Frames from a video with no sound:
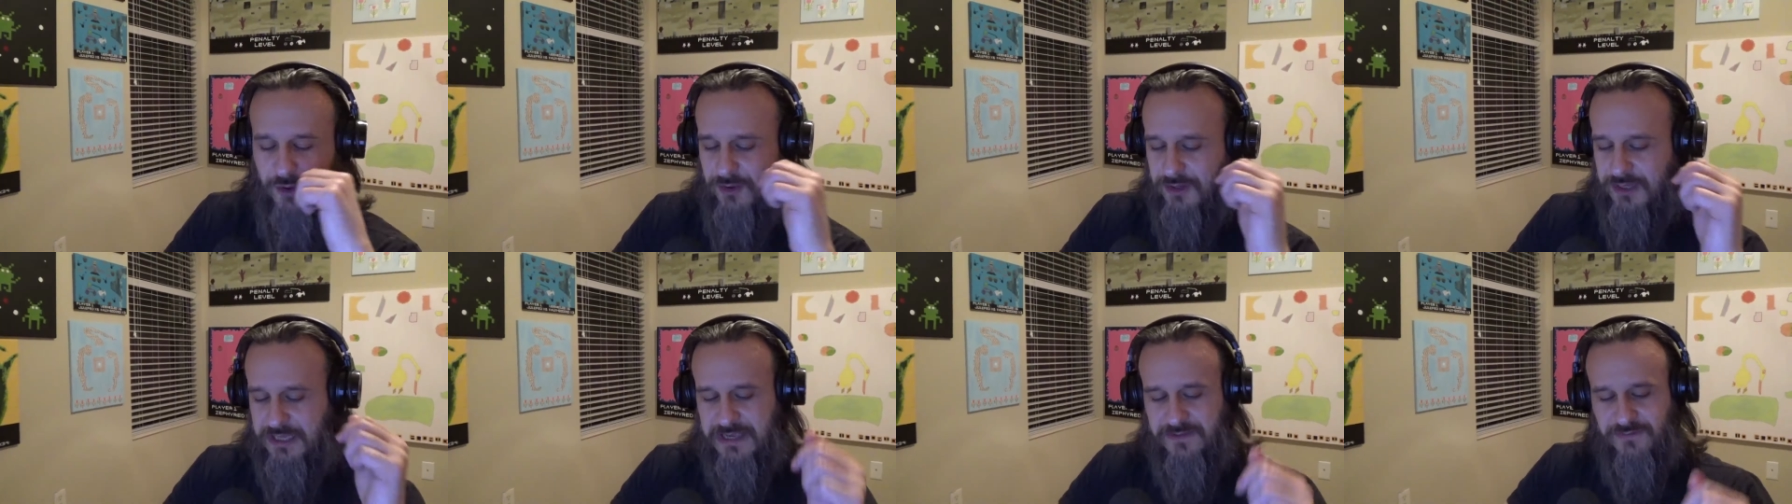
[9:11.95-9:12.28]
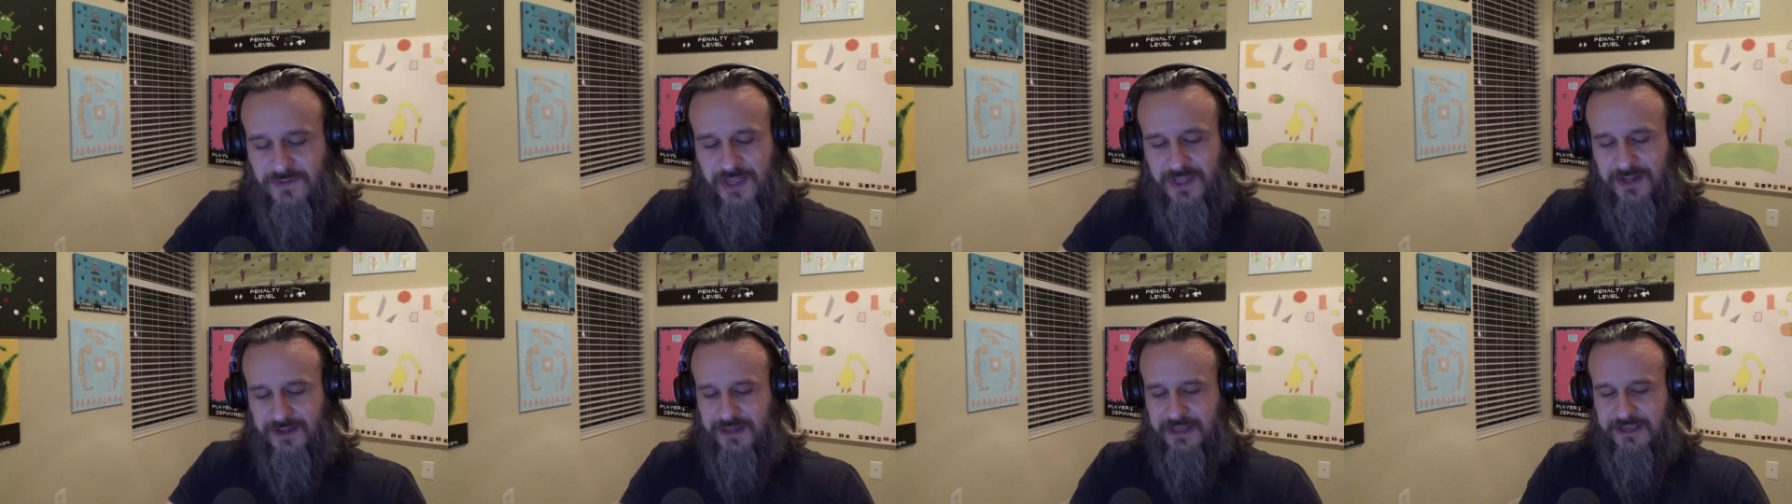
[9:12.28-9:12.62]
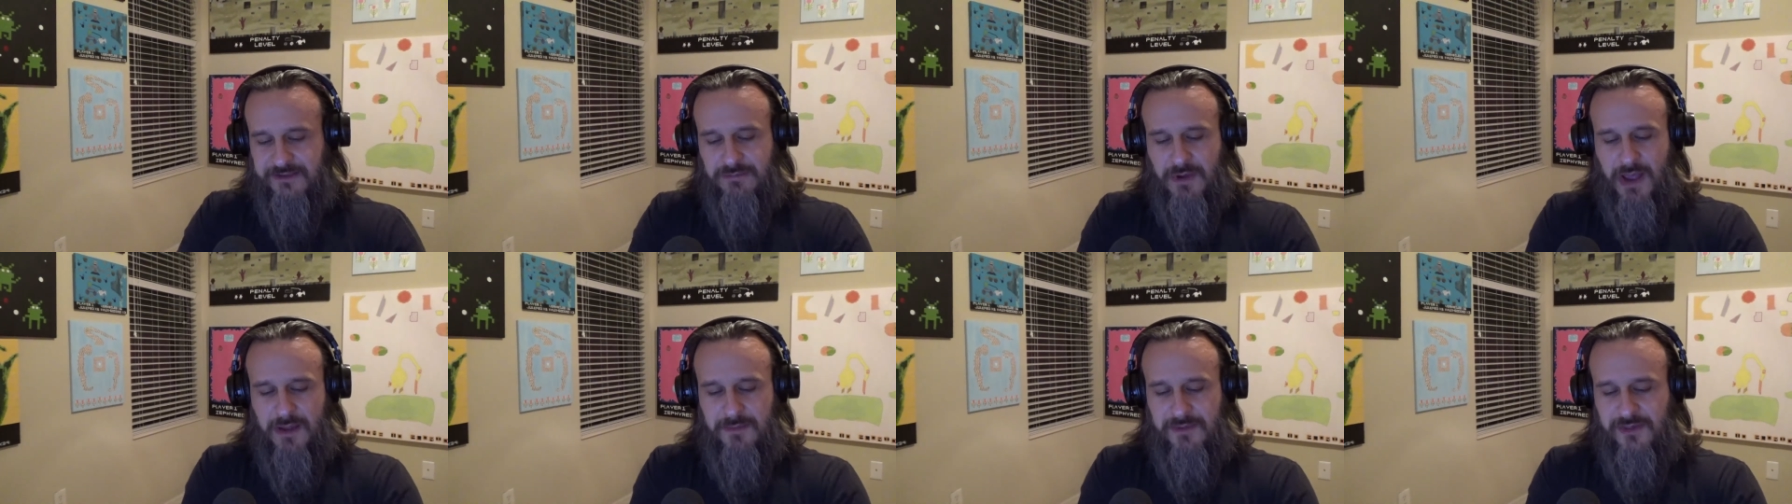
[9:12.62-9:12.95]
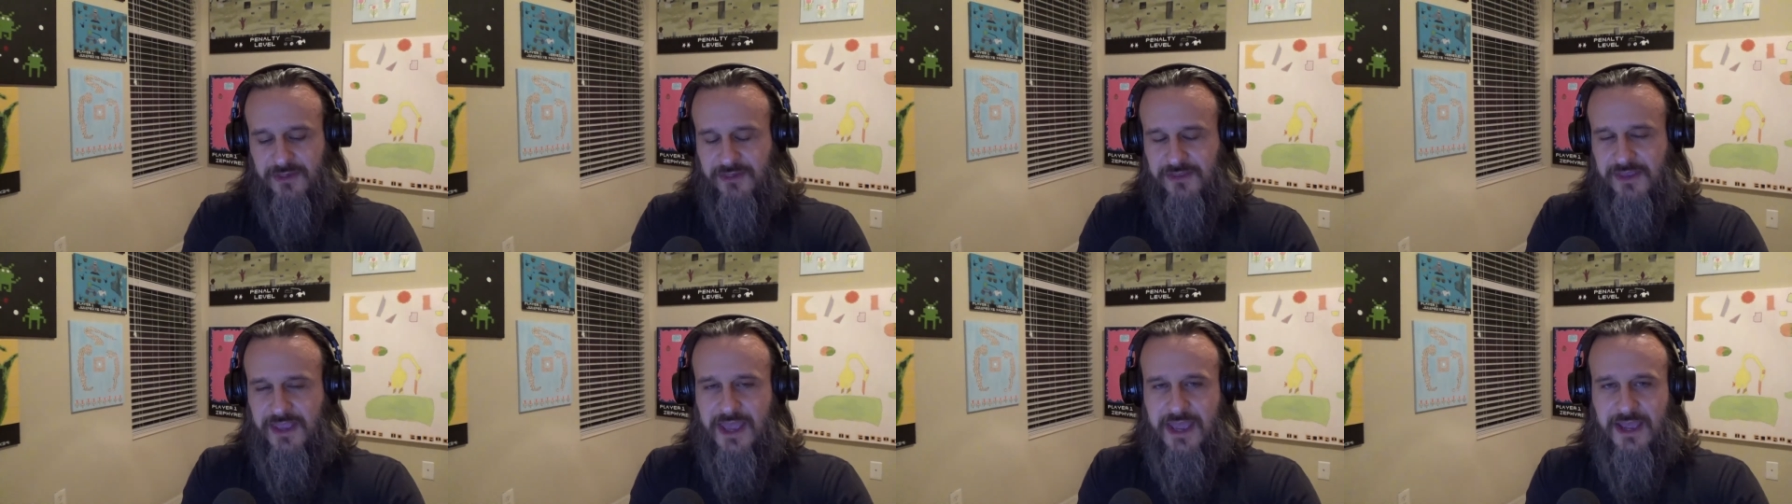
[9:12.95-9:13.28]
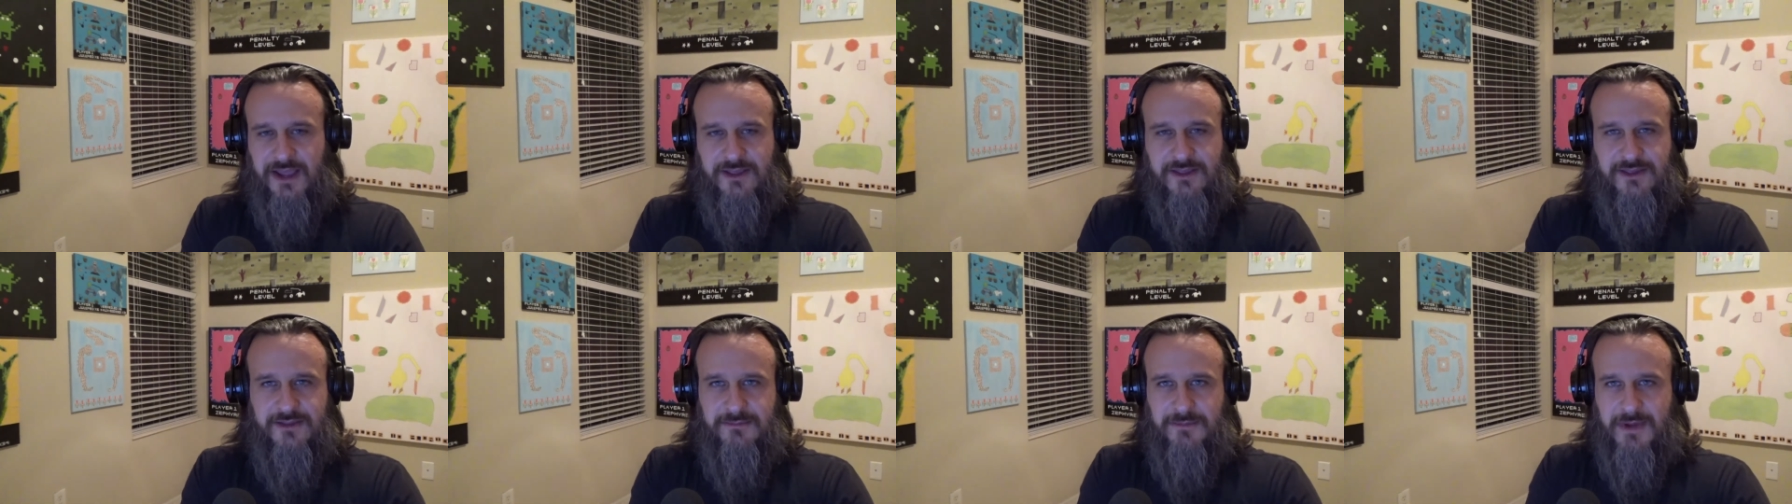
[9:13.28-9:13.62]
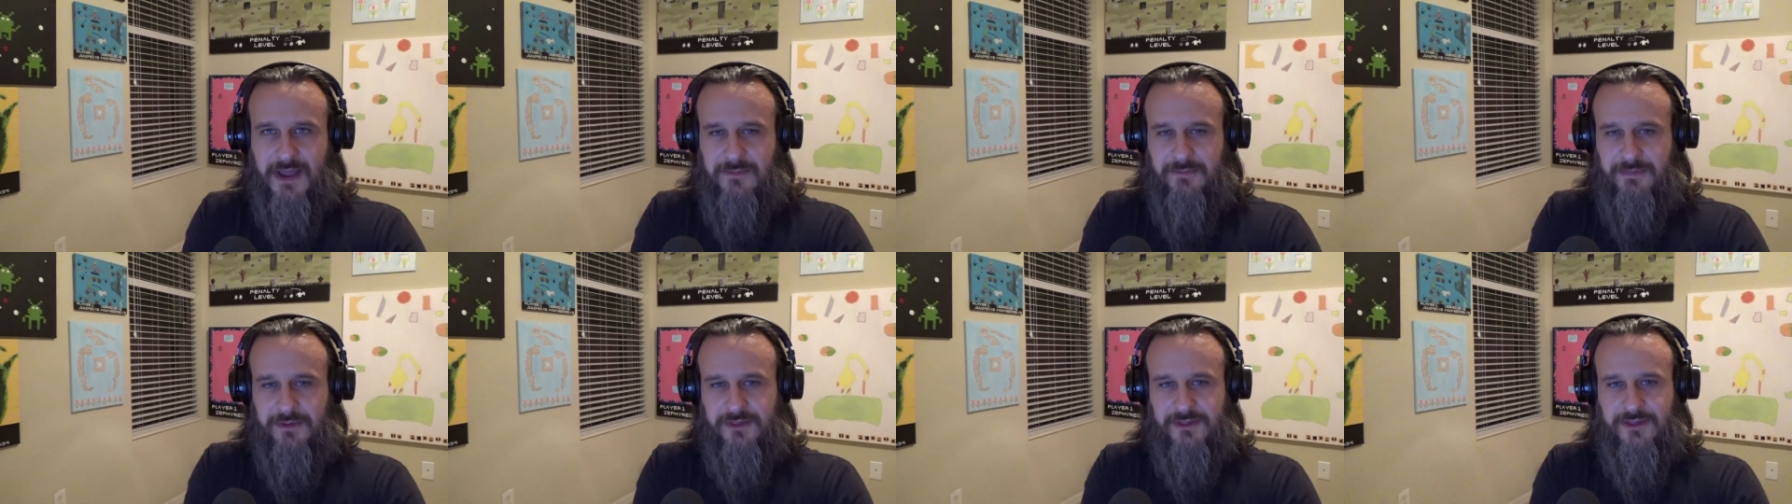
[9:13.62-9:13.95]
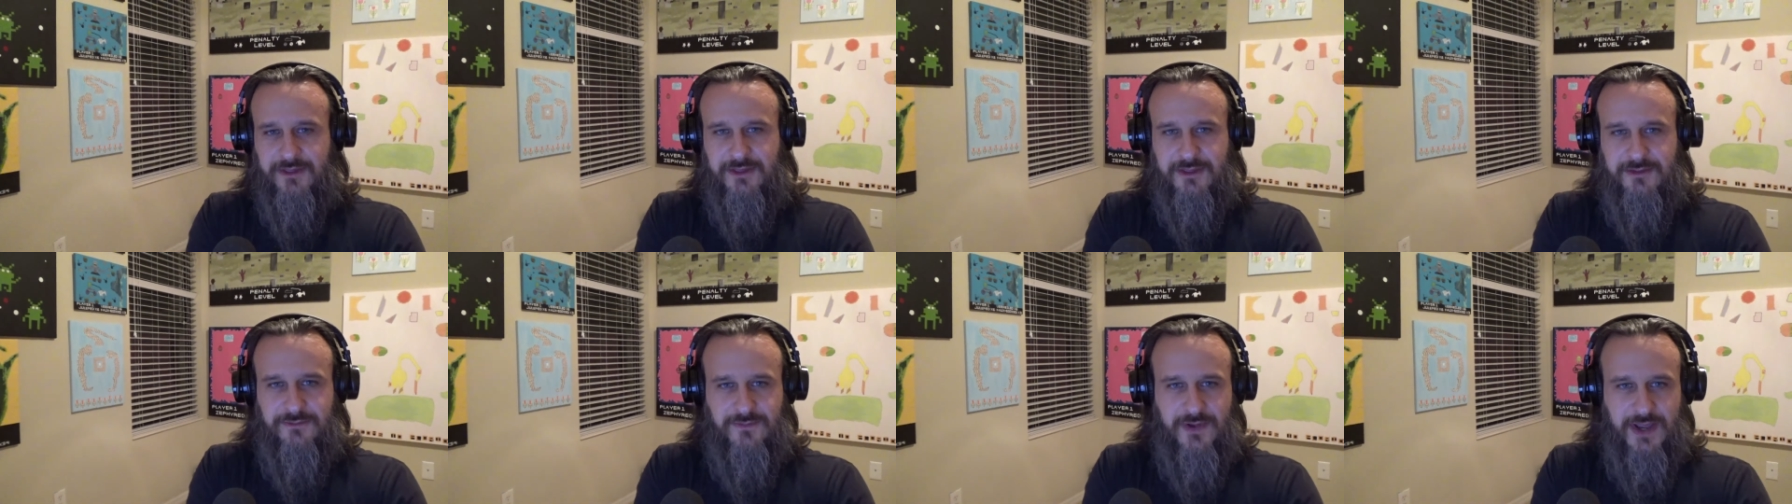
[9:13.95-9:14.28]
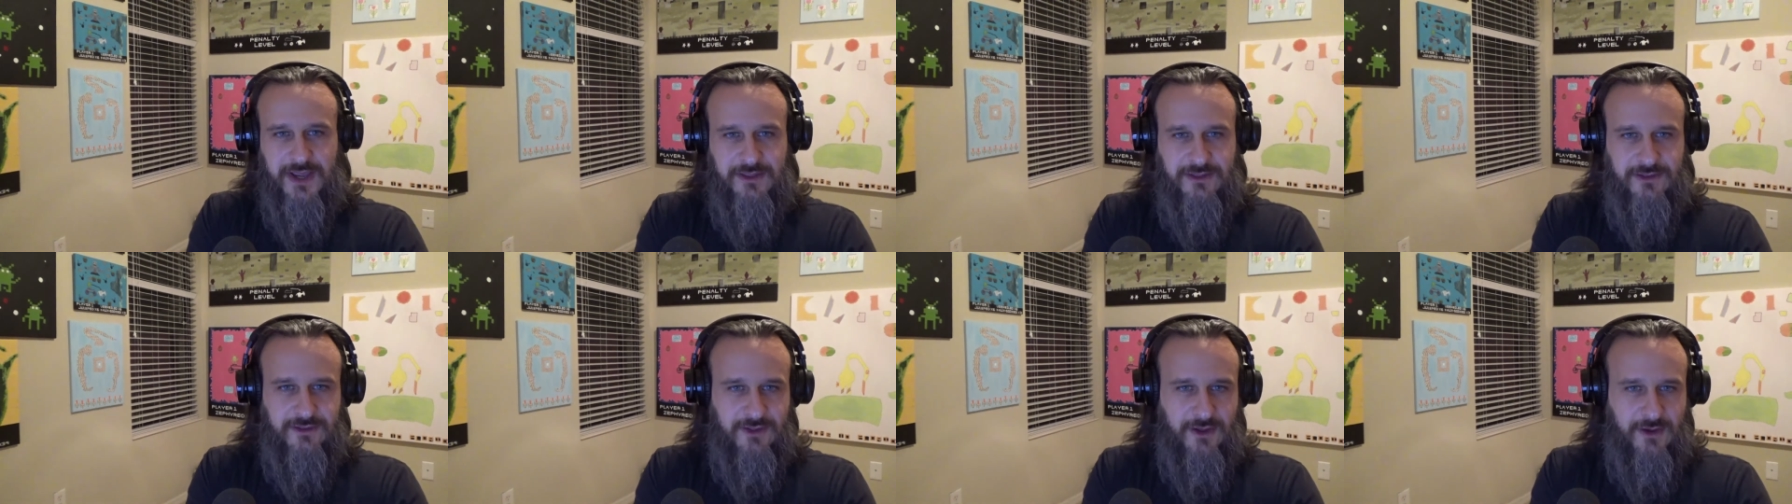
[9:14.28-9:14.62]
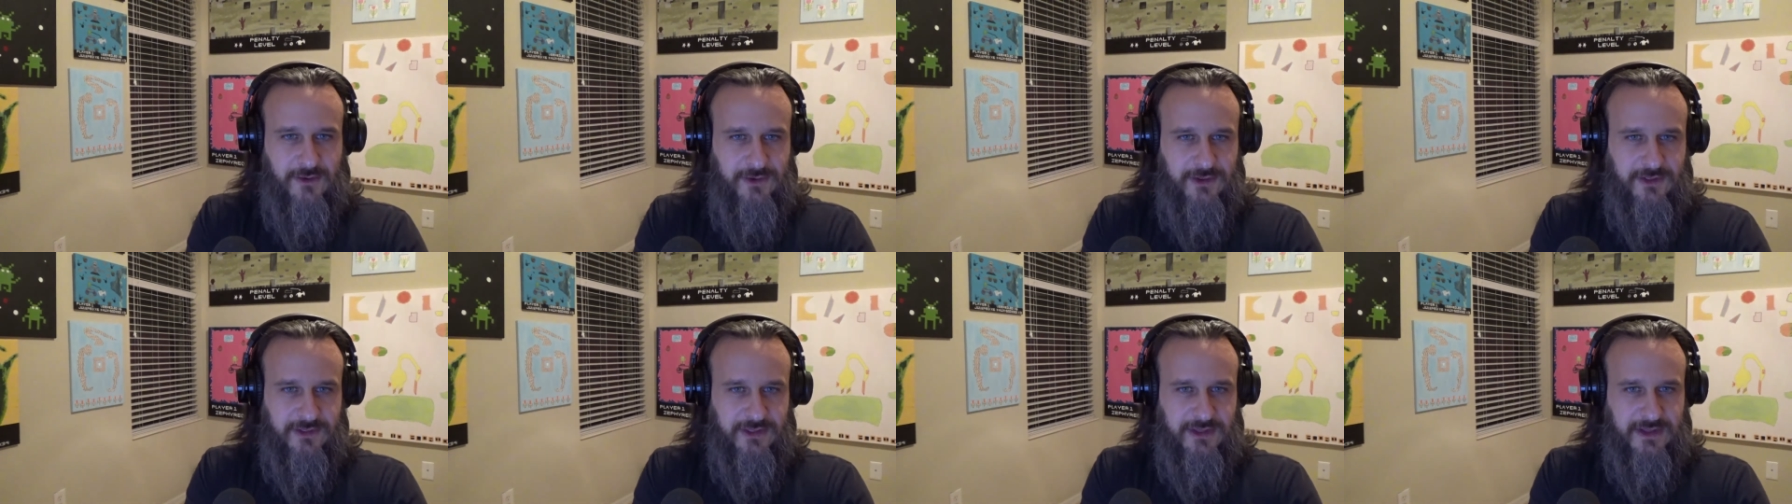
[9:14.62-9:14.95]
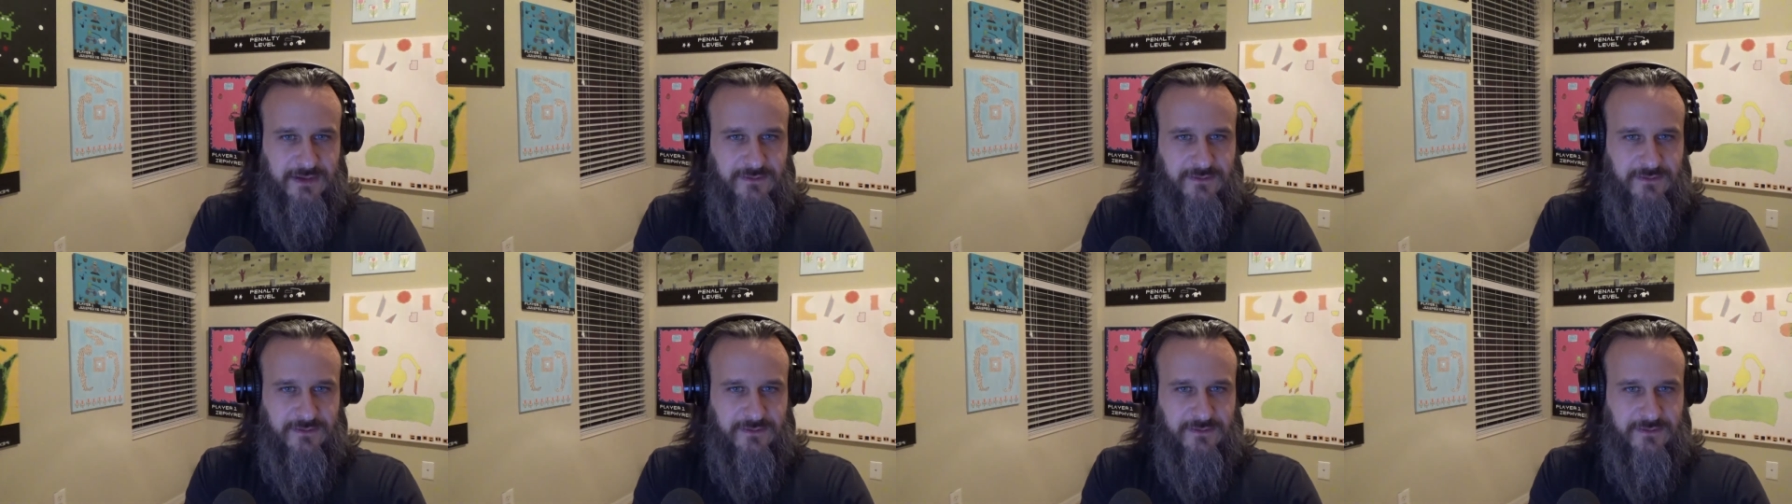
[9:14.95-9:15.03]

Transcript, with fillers: Leave it. Leave my mistakes. My business advice is always